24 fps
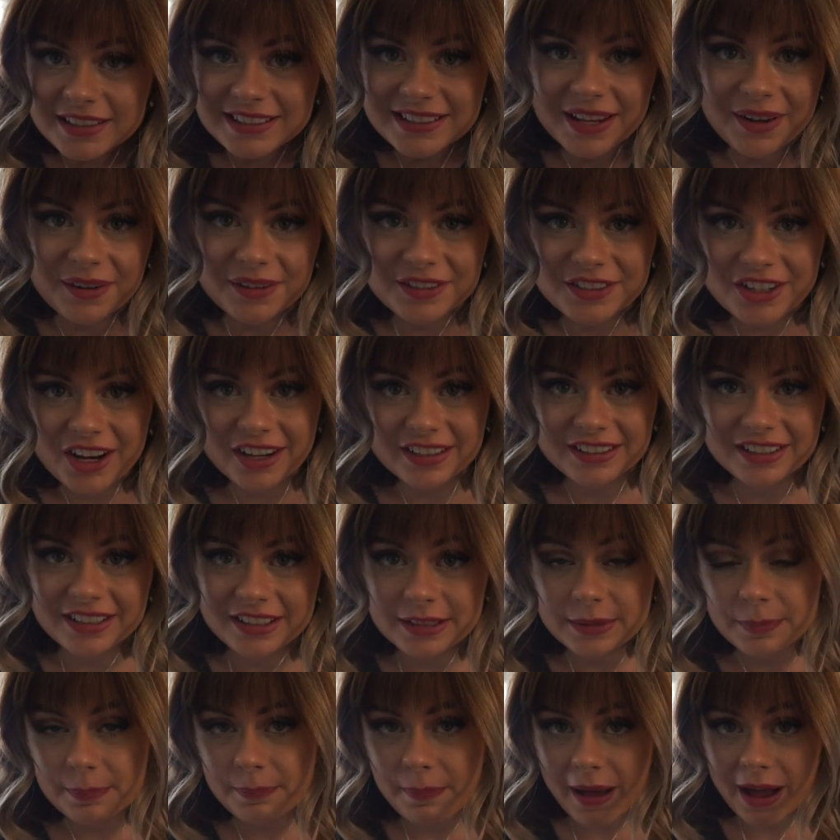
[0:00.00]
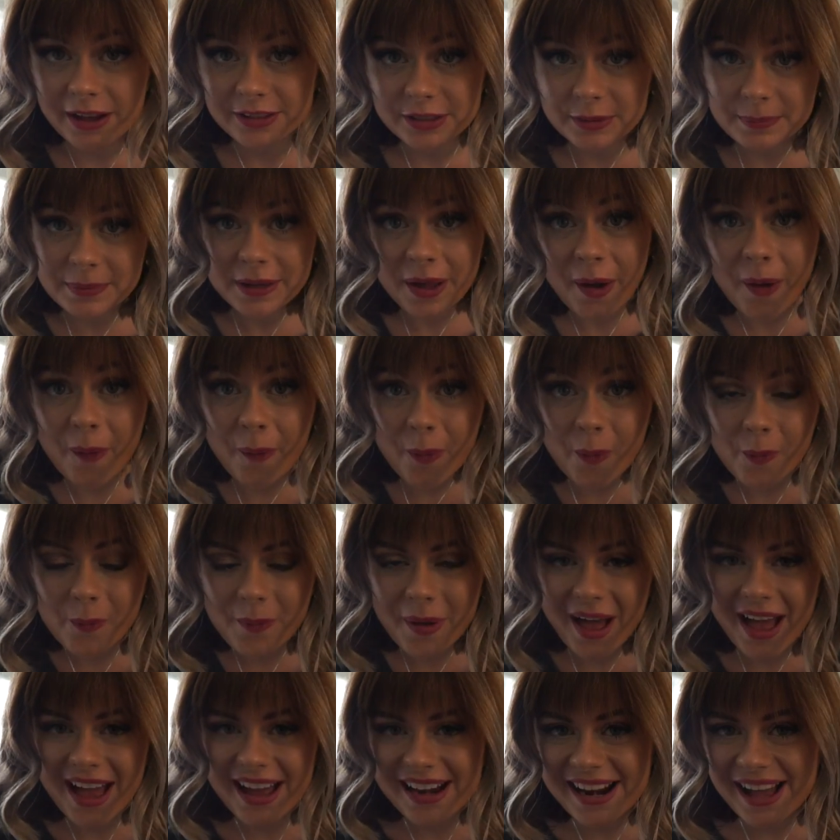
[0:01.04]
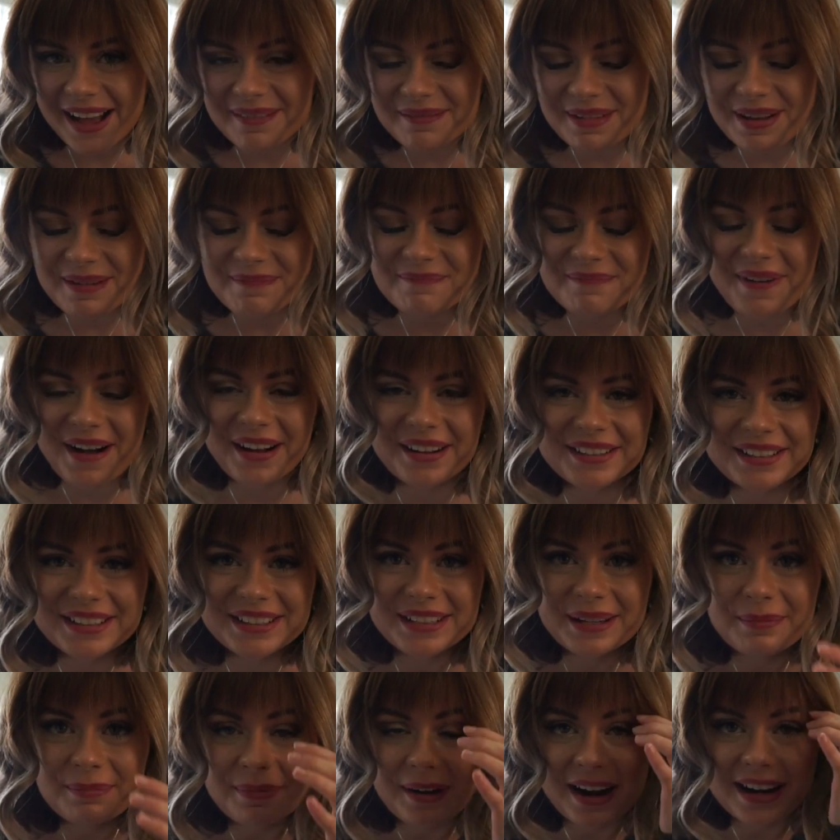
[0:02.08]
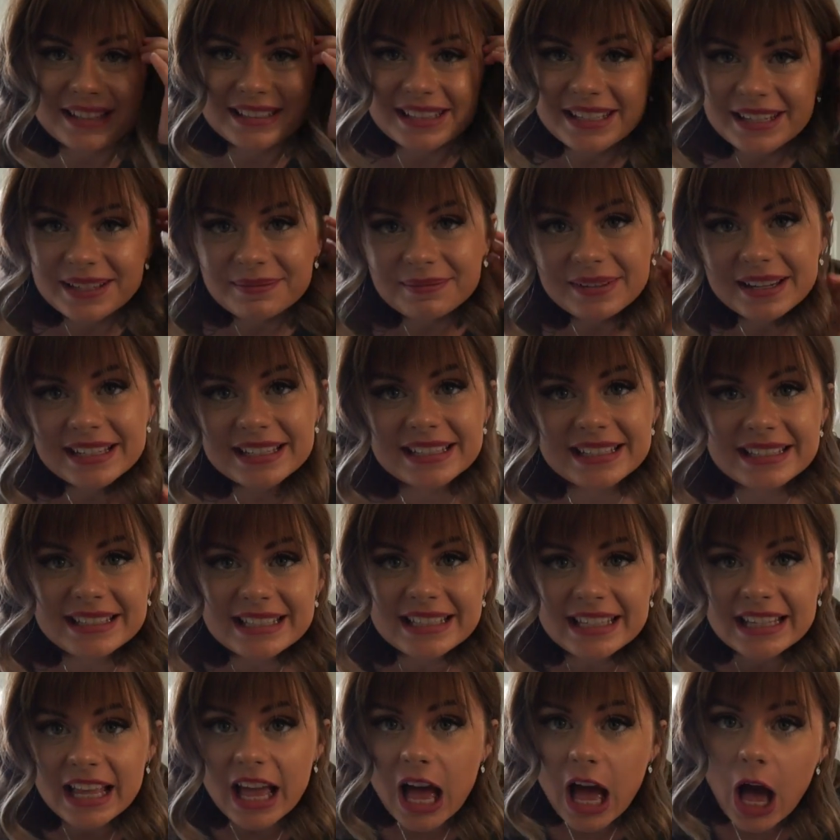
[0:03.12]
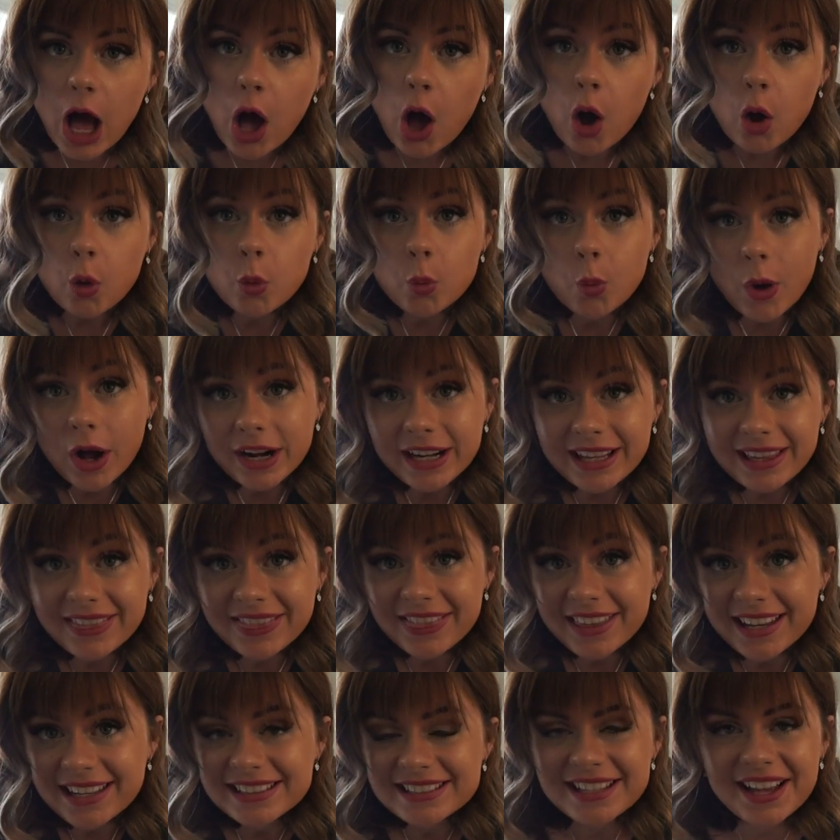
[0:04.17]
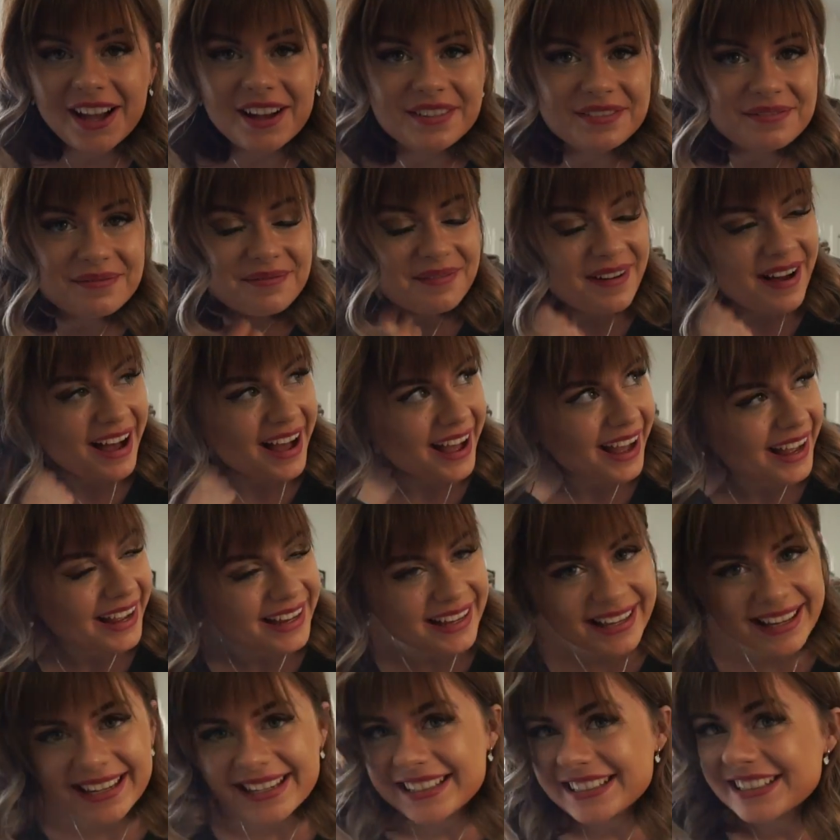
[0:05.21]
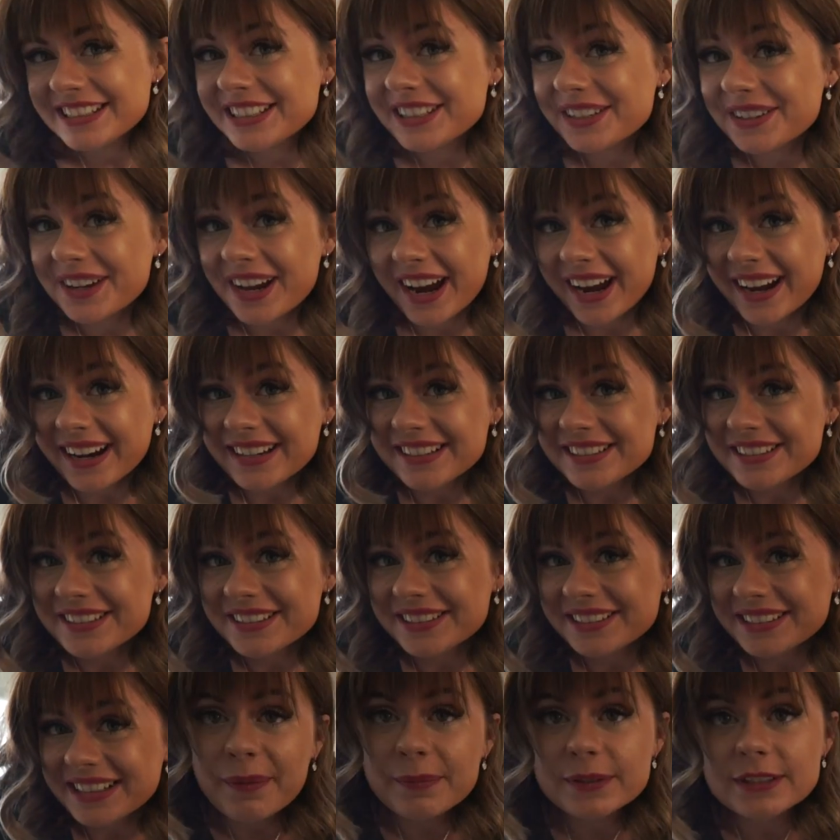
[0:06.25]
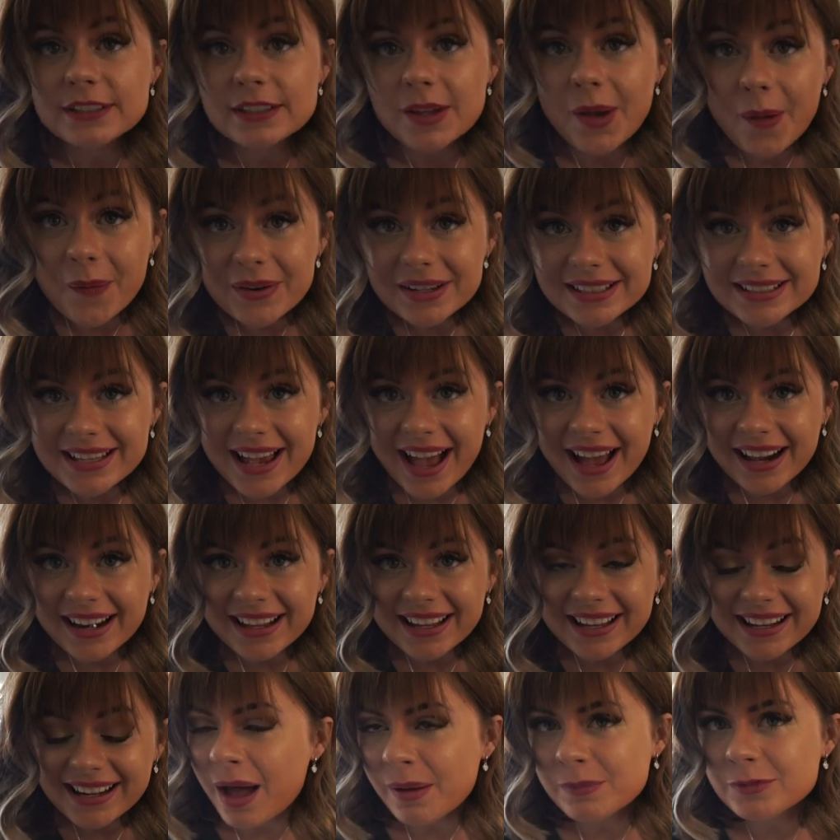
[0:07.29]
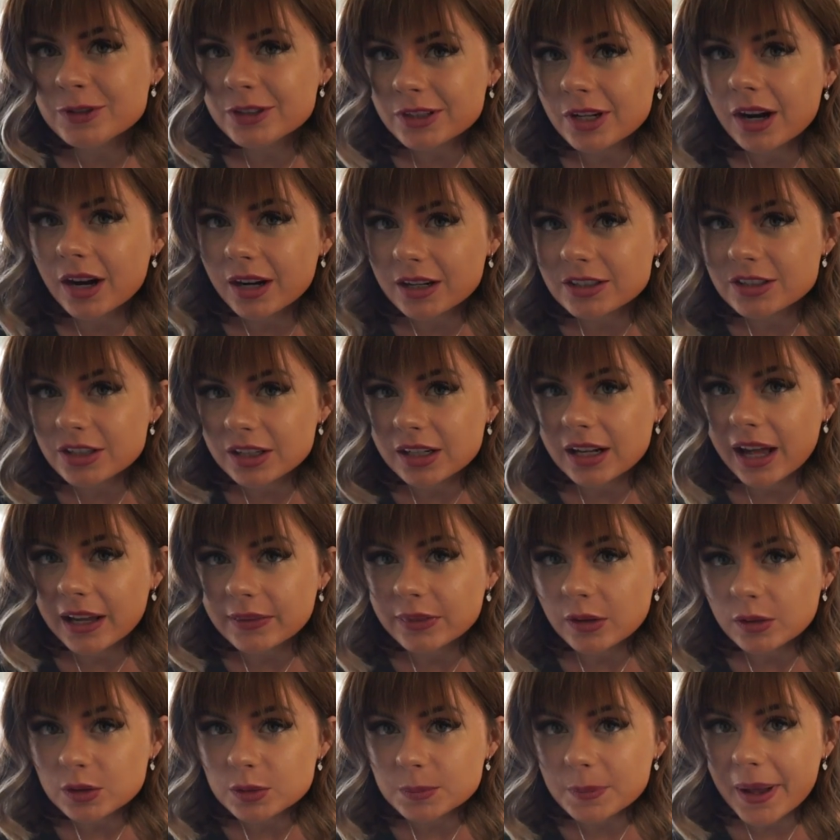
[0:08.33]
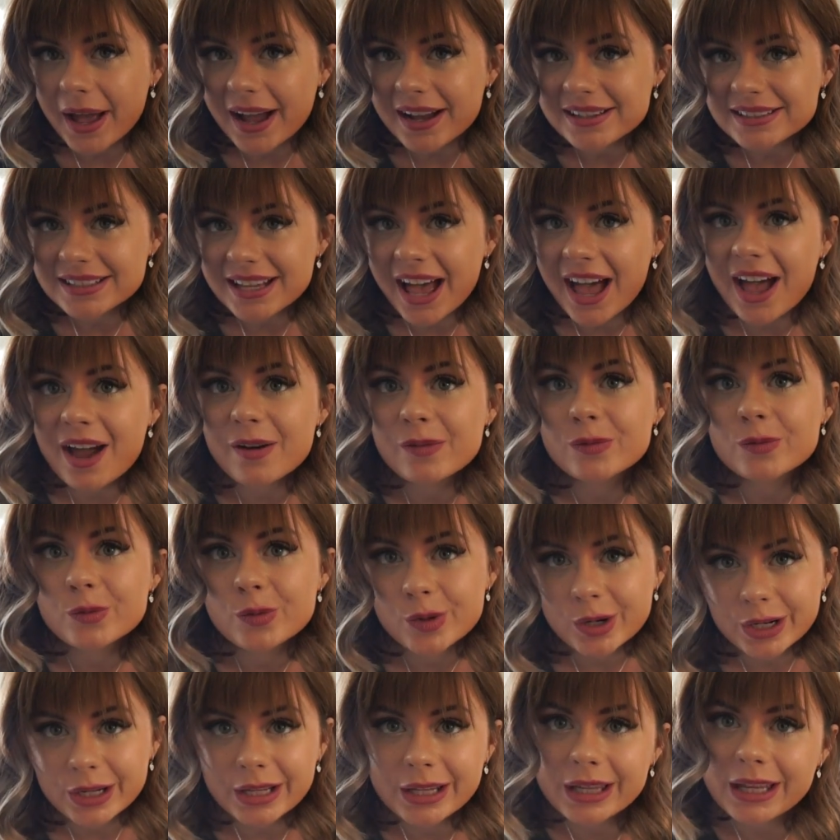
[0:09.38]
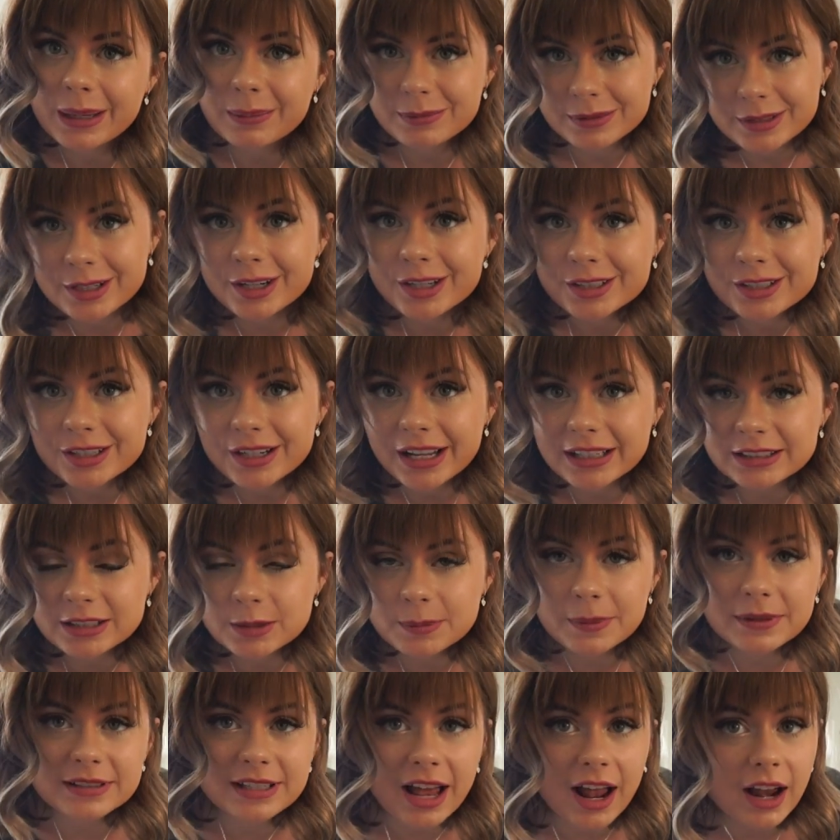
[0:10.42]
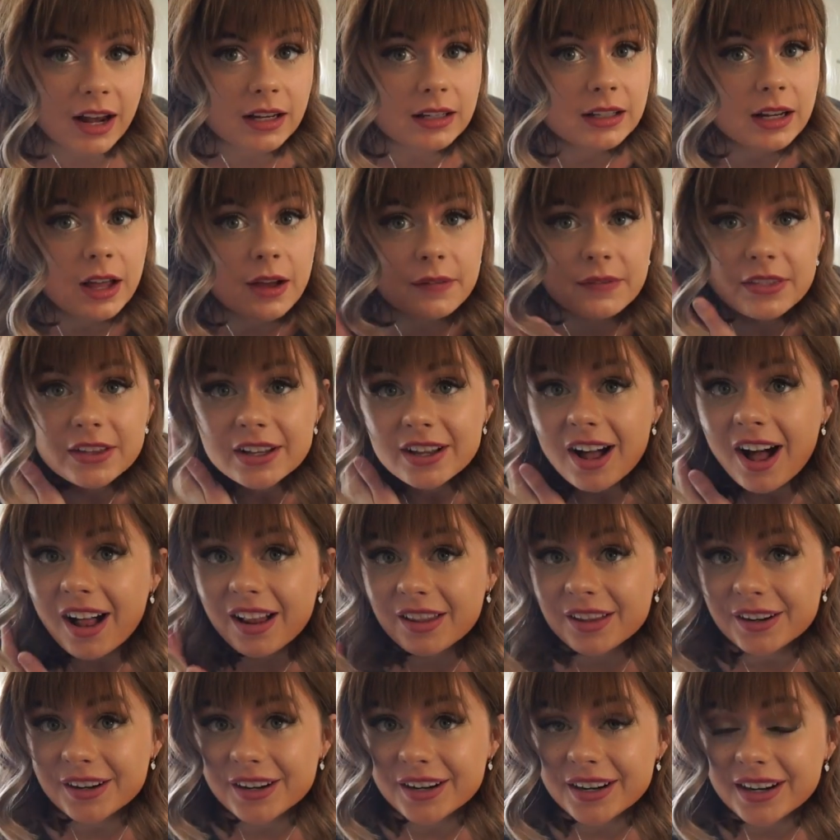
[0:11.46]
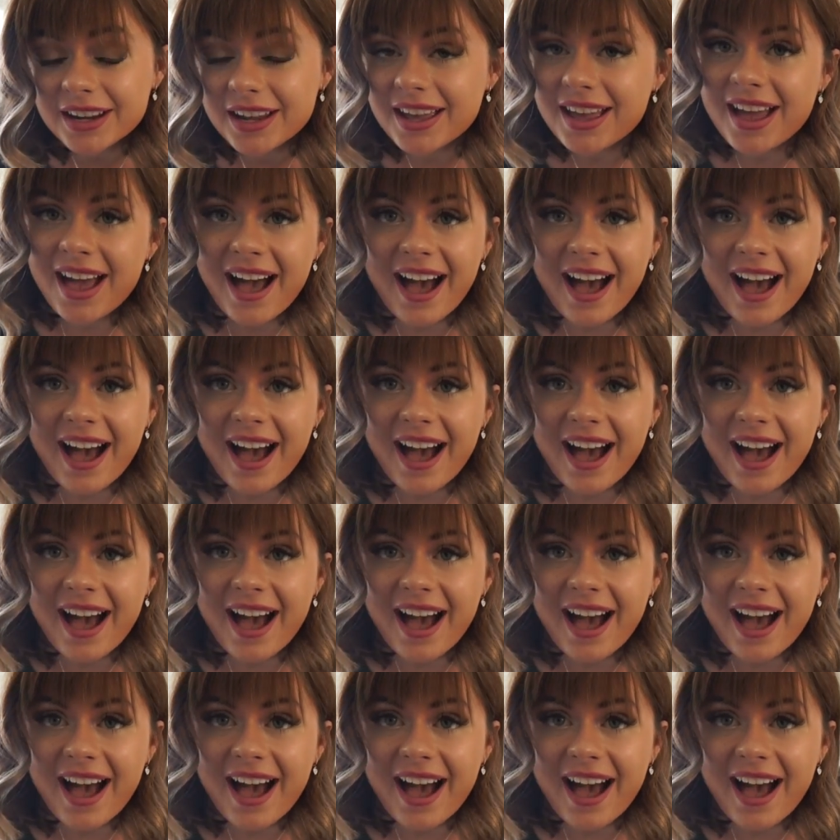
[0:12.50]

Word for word: So Josh is about to be home and I'm about to surprise him and see what he thinks of my new hairdo. I'm so excited. I'm starting to like those bangs. I really am starting to like those bangs. I love the color.